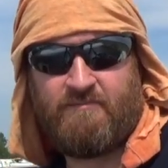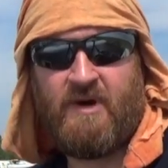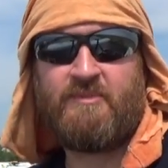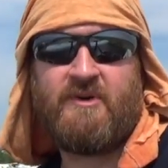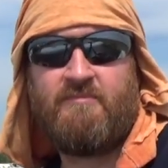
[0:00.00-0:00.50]

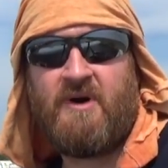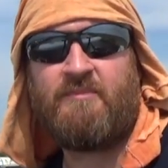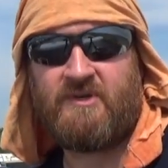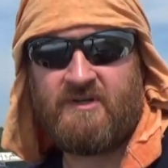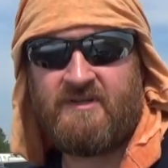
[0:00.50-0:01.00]
bumper to
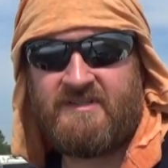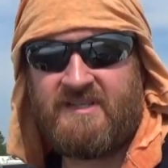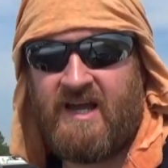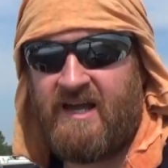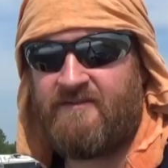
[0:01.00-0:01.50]
bumper
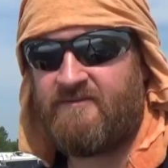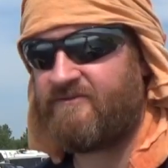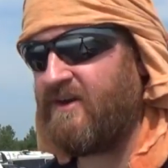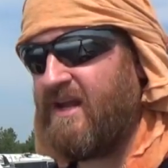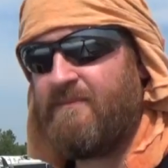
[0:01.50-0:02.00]
side of the
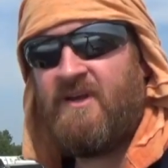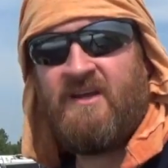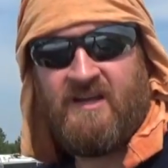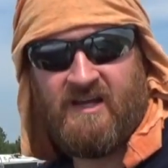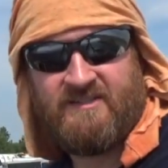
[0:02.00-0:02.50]
frame.
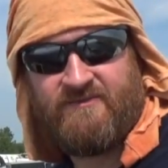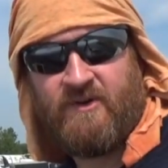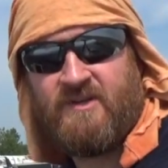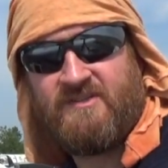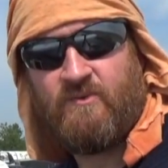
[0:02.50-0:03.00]
As
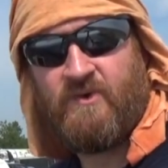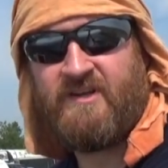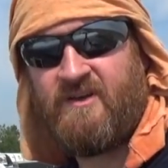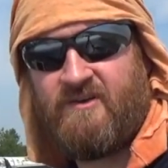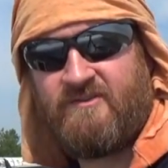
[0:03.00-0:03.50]
far as the
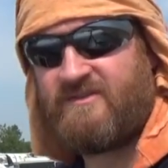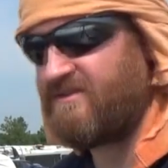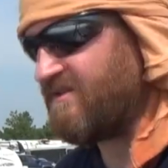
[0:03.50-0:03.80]
windows